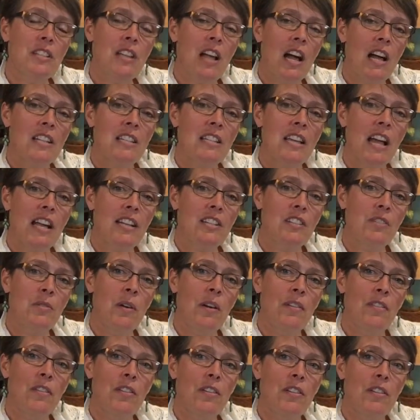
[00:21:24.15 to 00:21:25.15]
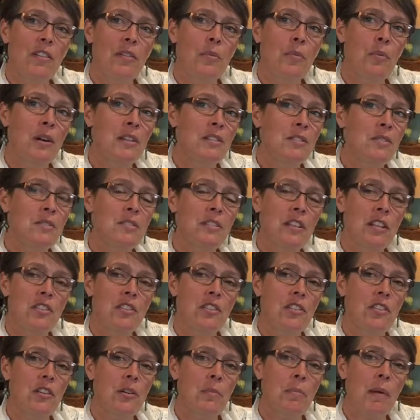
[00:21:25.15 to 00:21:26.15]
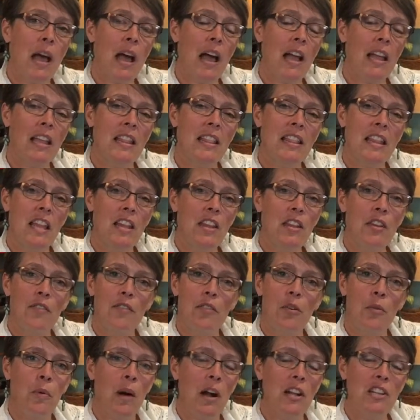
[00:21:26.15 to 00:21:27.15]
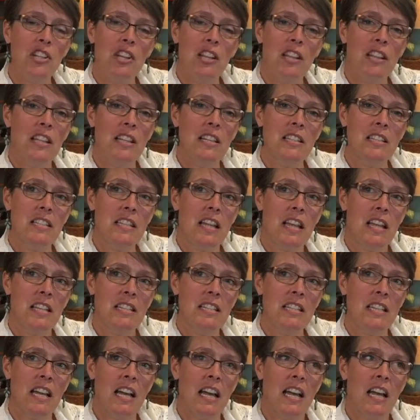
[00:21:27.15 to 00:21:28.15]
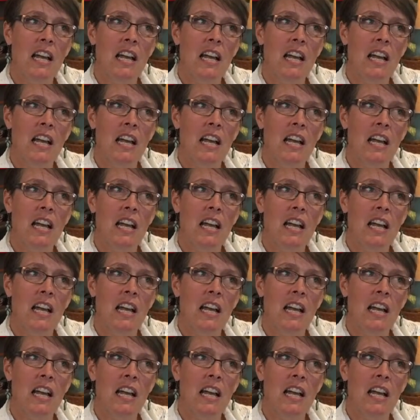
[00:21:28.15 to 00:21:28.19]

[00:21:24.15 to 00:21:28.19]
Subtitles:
contact whoever it was who sent you your bag, and thank you for watching this, and